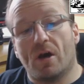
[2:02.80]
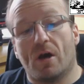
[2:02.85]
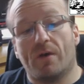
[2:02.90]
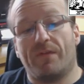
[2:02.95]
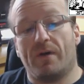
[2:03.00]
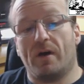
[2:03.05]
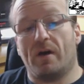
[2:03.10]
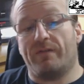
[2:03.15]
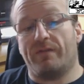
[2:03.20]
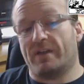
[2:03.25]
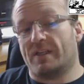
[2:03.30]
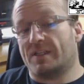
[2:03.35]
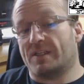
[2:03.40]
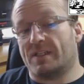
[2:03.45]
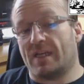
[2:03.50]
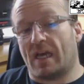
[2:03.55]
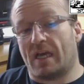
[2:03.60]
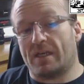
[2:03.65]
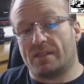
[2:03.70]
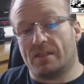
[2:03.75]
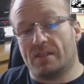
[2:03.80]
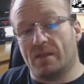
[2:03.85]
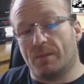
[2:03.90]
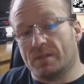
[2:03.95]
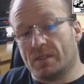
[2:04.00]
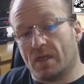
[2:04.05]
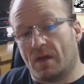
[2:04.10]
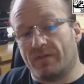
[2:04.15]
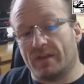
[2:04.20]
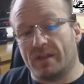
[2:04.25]
cover of an assassin
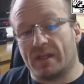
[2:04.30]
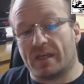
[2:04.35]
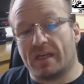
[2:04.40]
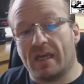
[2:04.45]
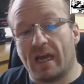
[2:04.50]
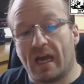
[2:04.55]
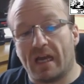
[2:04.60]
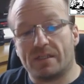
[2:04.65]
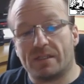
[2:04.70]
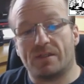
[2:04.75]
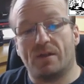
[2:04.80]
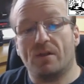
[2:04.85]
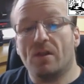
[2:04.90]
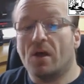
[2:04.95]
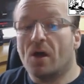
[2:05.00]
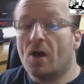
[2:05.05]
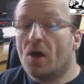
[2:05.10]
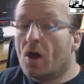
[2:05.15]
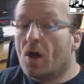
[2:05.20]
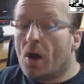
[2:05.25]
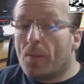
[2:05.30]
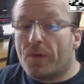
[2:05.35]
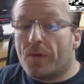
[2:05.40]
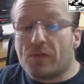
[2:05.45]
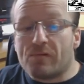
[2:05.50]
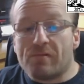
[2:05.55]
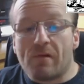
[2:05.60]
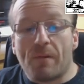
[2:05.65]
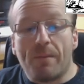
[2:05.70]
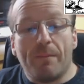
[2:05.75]
observing the castle,
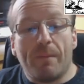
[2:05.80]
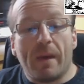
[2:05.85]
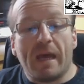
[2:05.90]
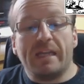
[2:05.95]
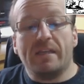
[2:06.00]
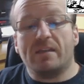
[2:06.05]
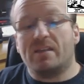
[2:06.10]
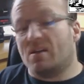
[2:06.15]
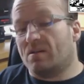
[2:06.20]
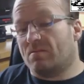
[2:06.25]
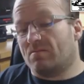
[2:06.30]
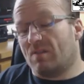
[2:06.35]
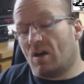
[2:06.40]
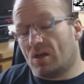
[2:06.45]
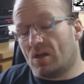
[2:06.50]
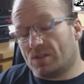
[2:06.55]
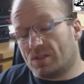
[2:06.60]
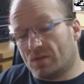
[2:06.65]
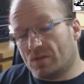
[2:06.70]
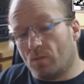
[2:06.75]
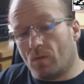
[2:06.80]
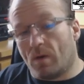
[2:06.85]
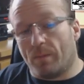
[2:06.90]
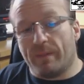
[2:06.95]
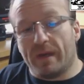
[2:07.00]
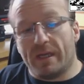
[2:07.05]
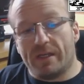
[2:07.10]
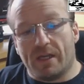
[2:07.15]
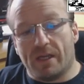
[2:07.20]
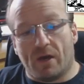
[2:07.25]
but the remainder are somewhat
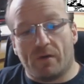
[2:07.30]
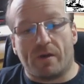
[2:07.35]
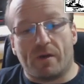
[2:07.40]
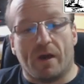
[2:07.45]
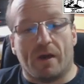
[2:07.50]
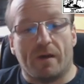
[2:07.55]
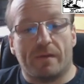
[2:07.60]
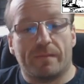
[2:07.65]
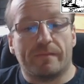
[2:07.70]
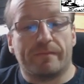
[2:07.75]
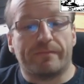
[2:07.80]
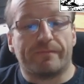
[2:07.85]
mediocre